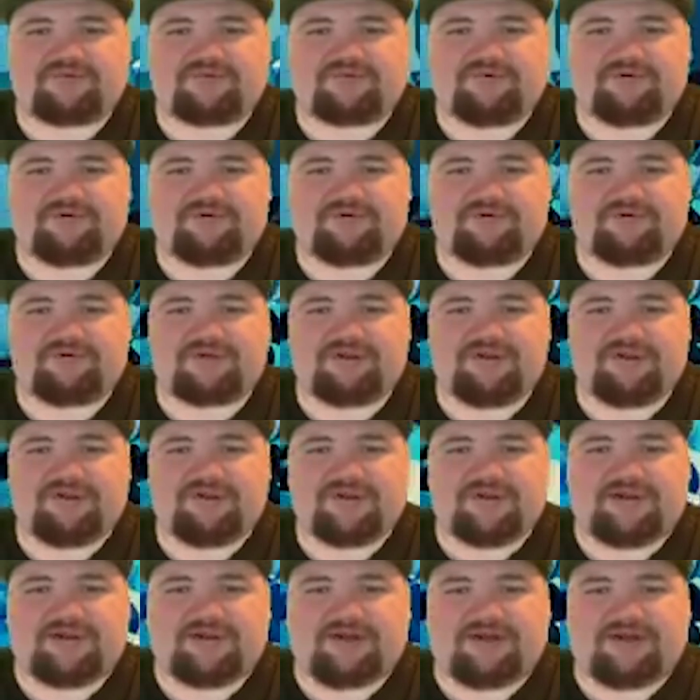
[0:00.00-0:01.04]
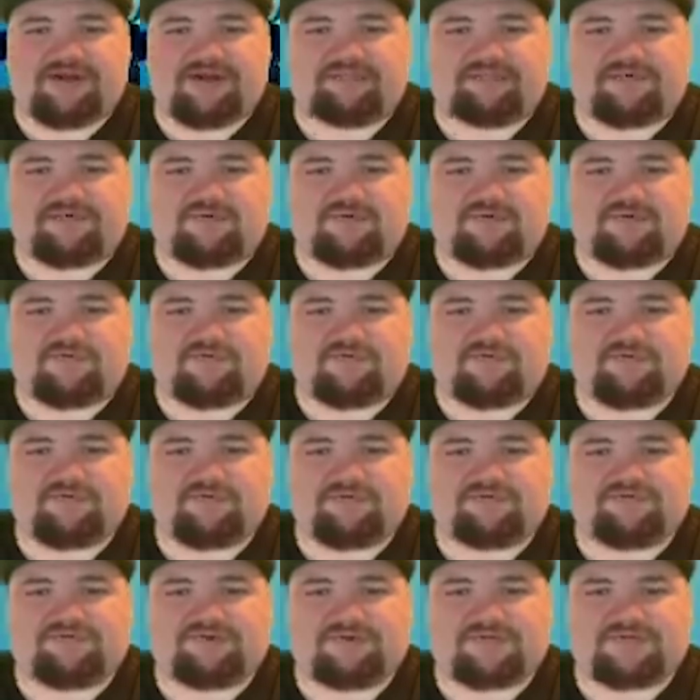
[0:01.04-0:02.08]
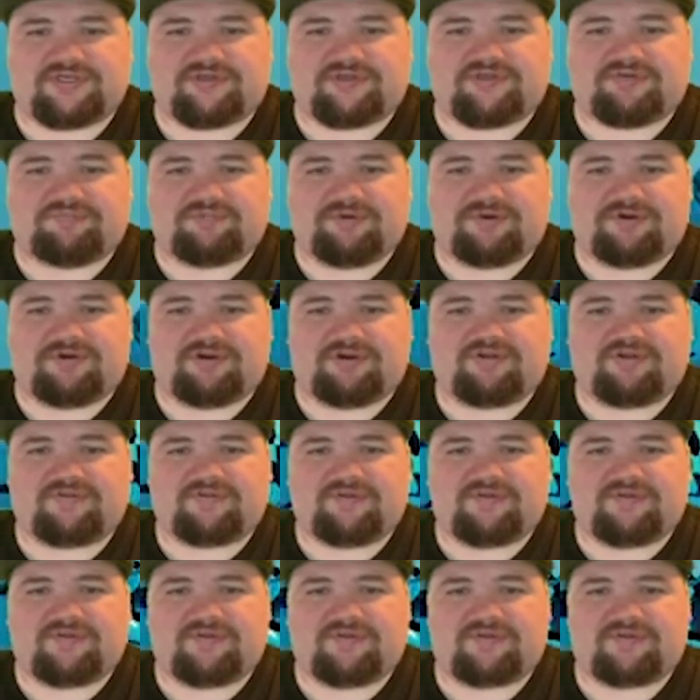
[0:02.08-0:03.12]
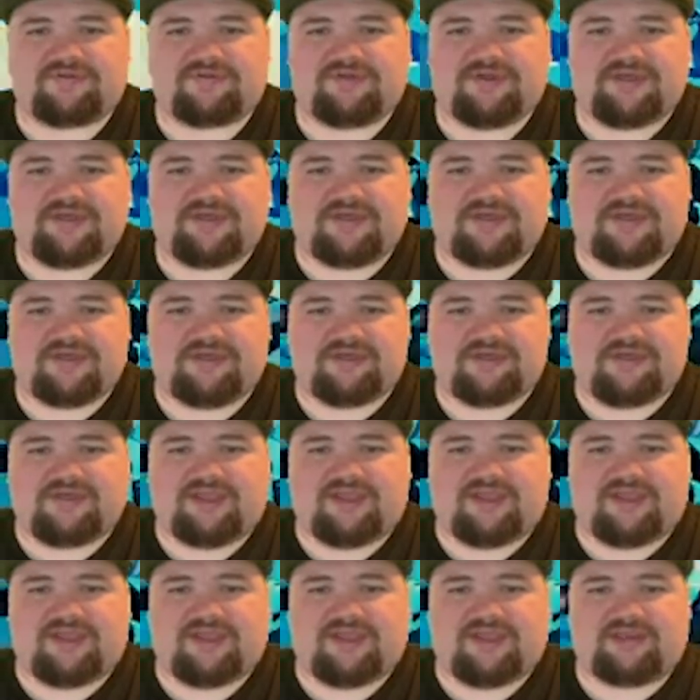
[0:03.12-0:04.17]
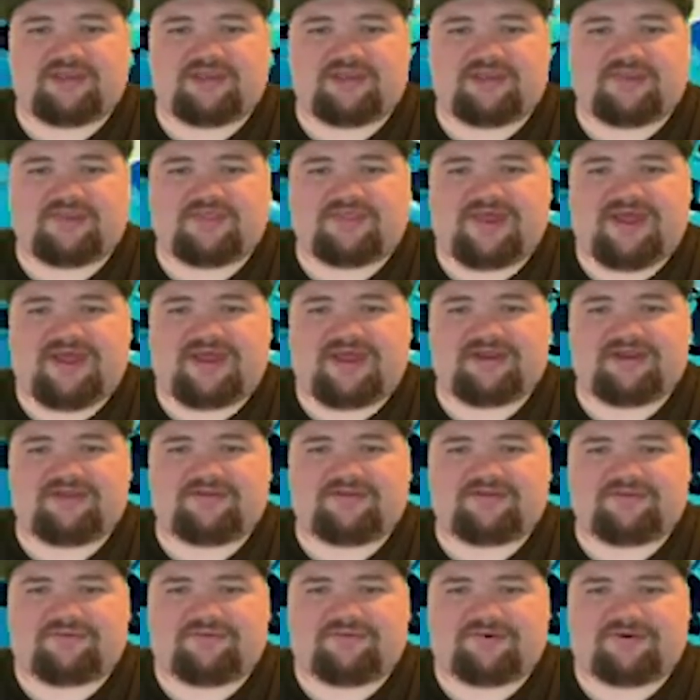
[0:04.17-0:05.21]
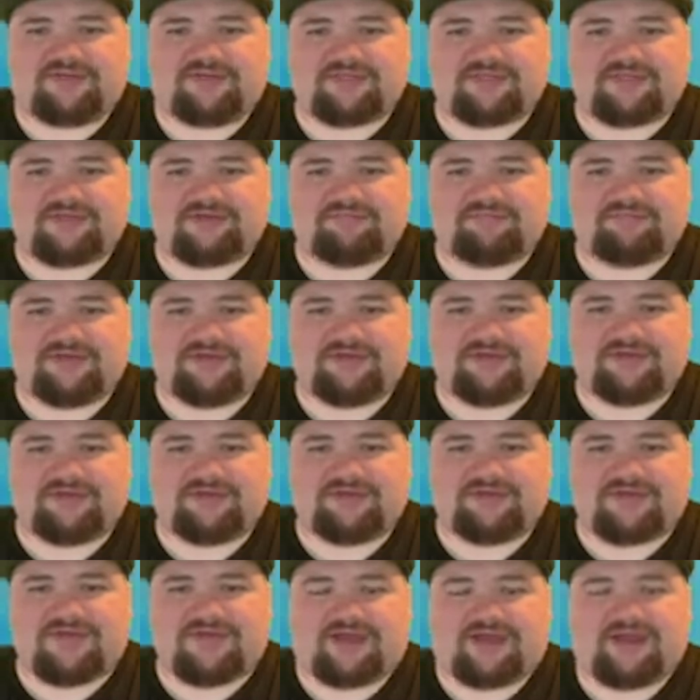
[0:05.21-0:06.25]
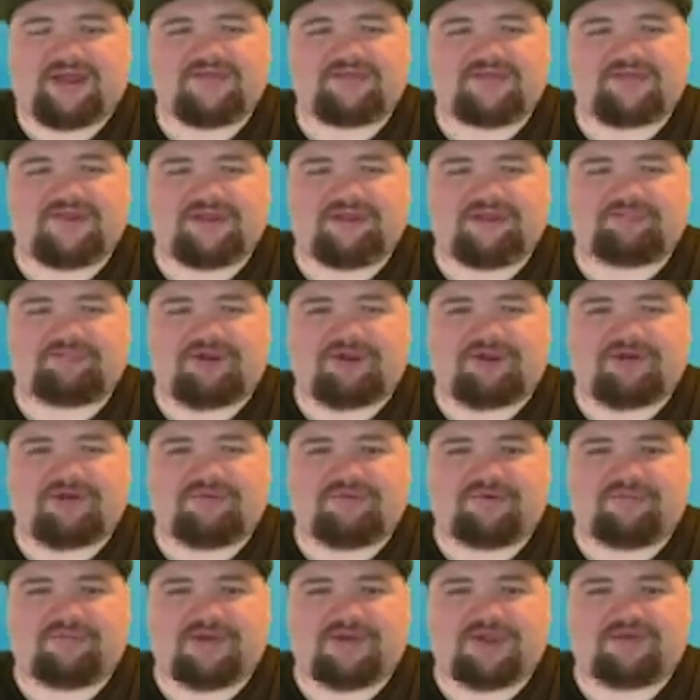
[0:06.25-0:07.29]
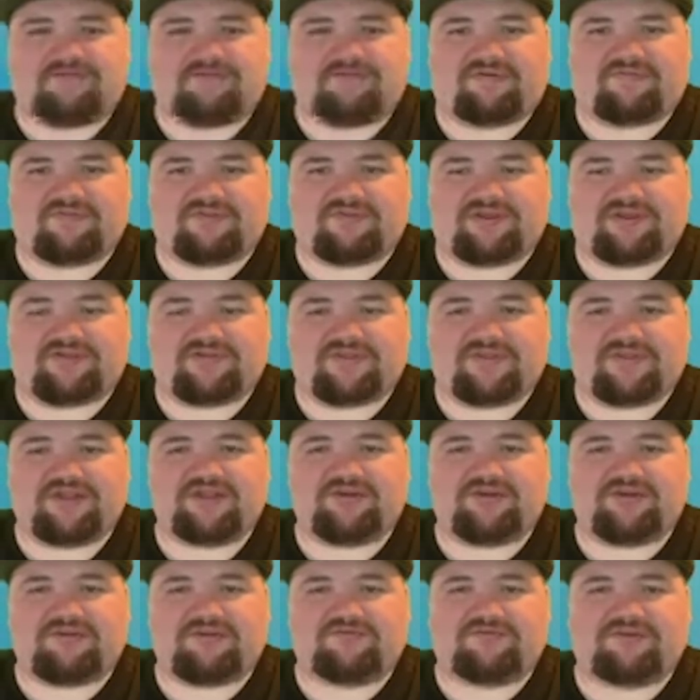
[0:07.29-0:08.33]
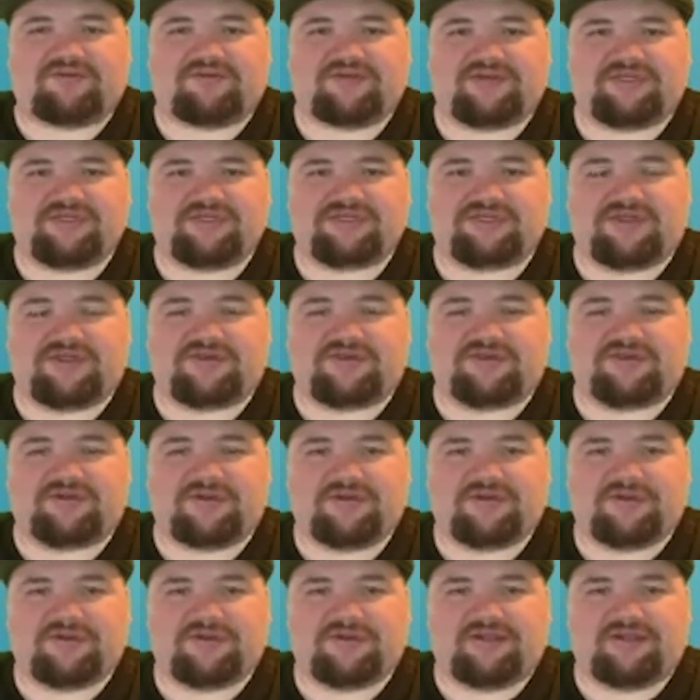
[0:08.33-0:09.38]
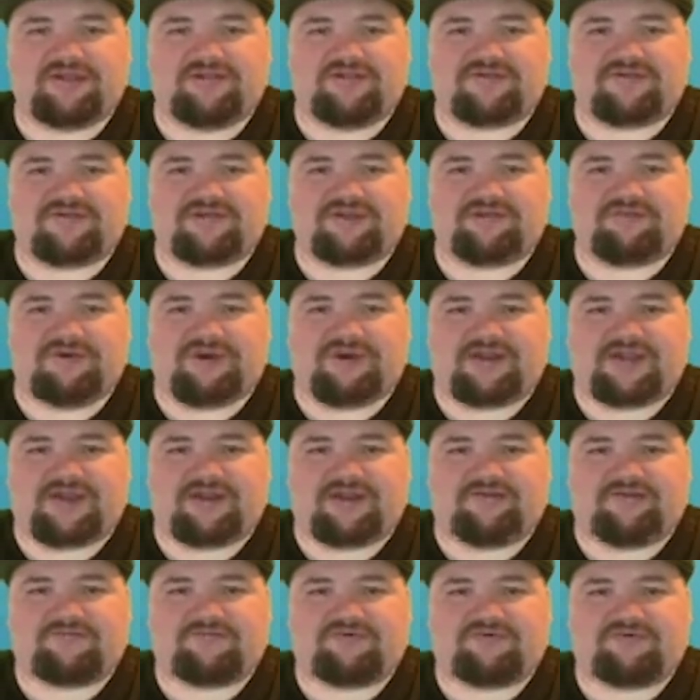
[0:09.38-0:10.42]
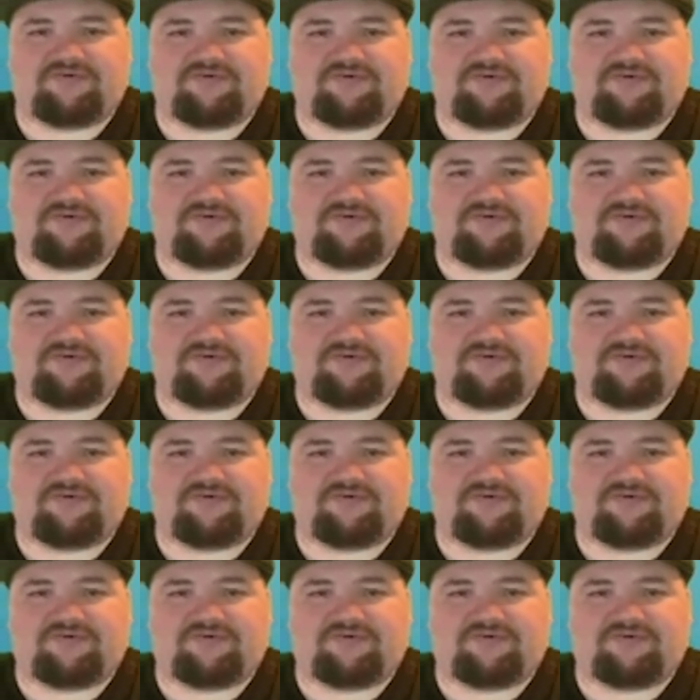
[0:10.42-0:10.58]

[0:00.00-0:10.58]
World or through different experiences. And that is going to be, I think, probably one of my favorite things. And then you can visit each other and see what kind of cool